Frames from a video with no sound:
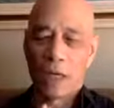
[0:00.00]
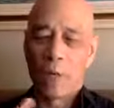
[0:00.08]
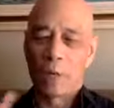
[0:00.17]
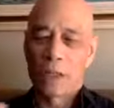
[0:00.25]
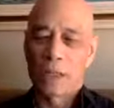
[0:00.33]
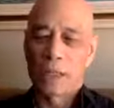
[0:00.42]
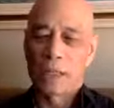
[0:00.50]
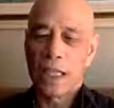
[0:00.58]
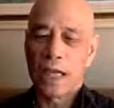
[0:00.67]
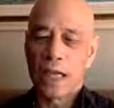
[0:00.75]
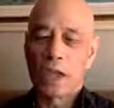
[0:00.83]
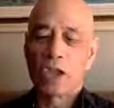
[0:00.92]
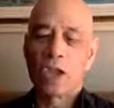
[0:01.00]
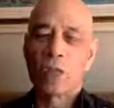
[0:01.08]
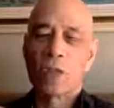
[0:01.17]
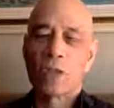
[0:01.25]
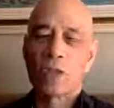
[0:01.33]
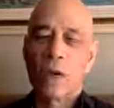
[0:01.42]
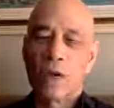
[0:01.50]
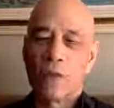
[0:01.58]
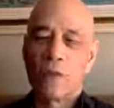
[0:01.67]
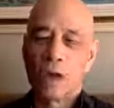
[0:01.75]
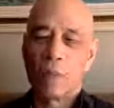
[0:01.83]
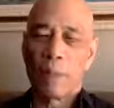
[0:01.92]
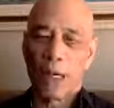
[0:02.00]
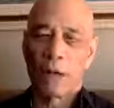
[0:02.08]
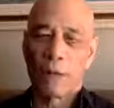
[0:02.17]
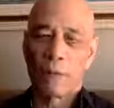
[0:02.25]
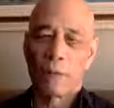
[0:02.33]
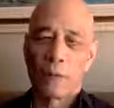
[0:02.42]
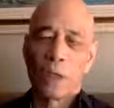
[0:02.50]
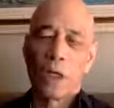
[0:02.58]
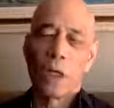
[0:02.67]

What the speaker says: was that the energy was very, very powerful.